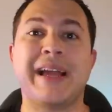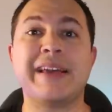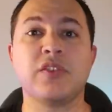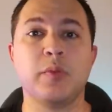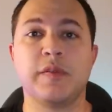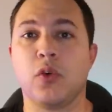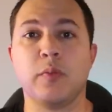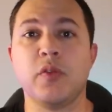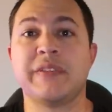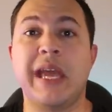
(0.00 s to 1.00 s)
Castle
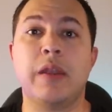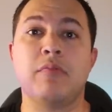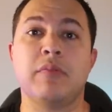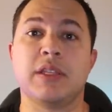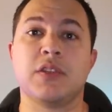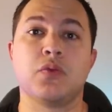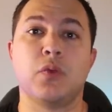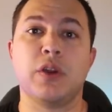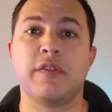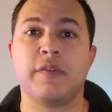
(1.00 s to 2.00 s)
before move 10.
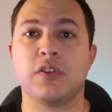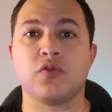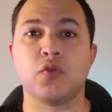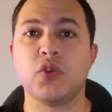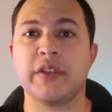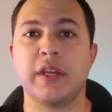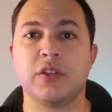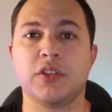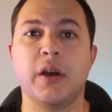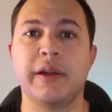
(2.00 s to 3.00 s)
It's one of the first rules
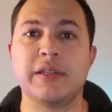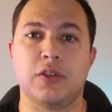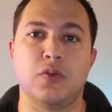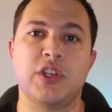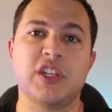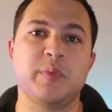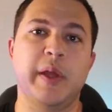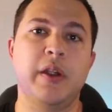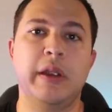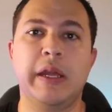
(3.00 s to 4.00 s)
that you're taught as a new
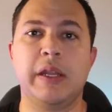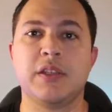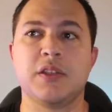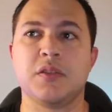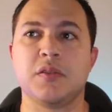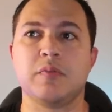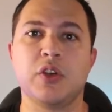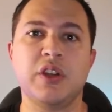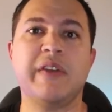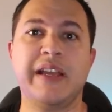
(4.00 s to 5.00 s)
chess player, and
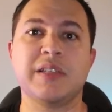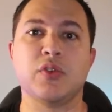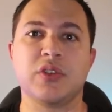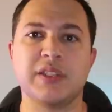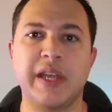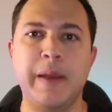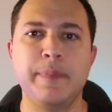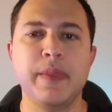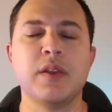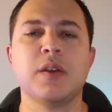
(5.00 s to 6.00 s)
it's good advice most of the
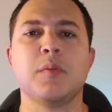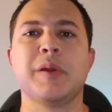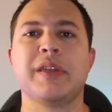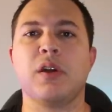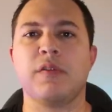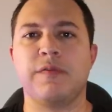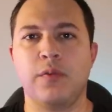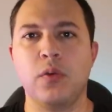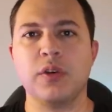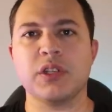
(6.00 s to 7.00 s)
time. But there are
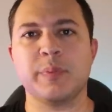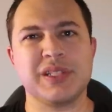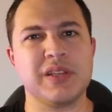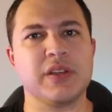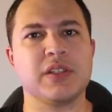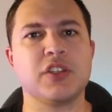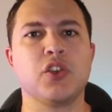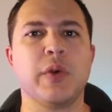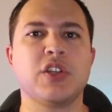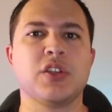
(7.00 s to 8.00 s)
four specific
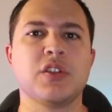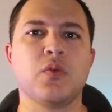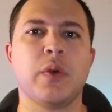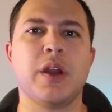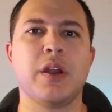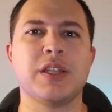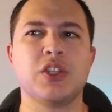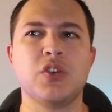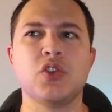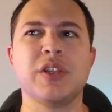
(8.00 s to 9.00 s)
situations where
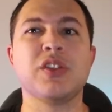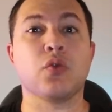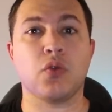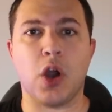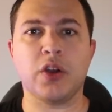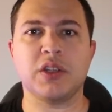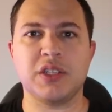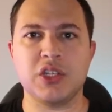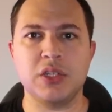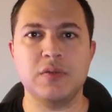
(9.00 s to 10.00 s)
it's usually the
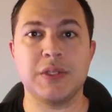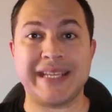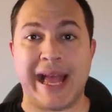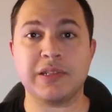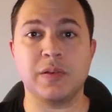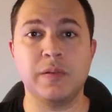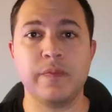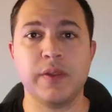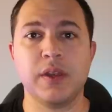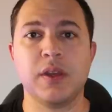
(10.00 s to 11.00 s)
wrong decision to
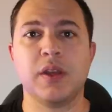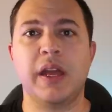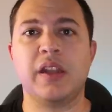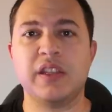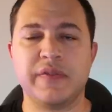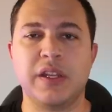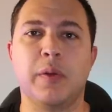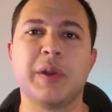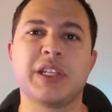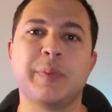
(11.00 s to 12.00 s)
castle. And in this
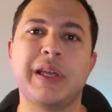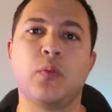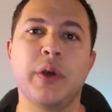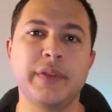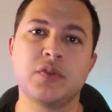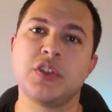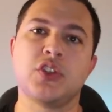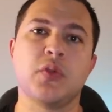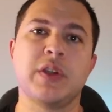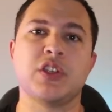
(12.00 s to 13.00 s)
video, I'm going to explain what
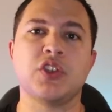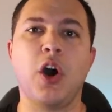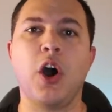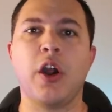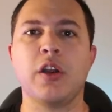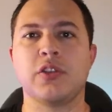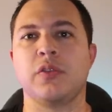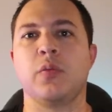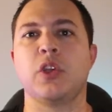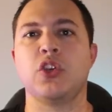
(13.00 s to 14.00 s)
those situations
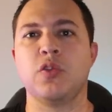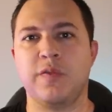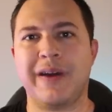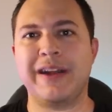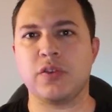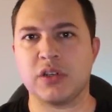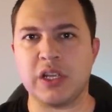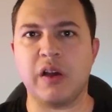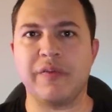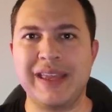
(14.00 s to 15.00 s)
are so that when you find
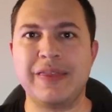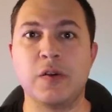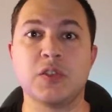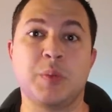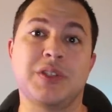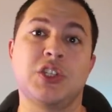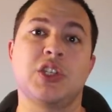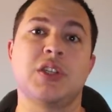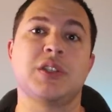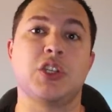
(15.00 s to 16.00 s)
yourself in those
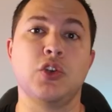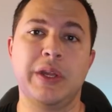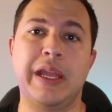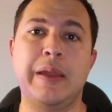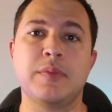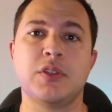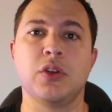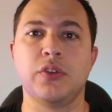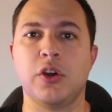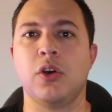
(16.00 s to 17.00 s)
positions in your
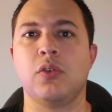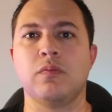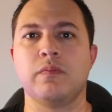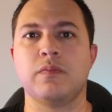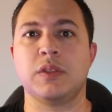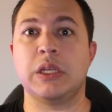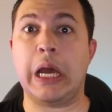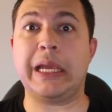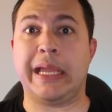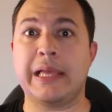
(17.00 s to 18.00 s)
games, you'll know
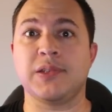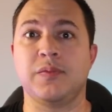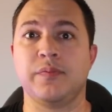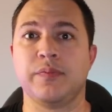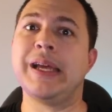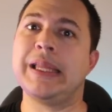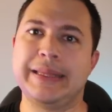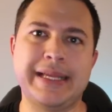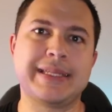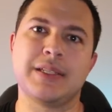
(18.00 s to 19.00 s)
to not castle.
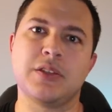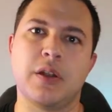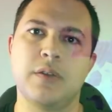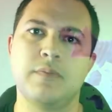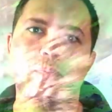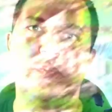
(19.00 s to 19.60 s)
Let's get started.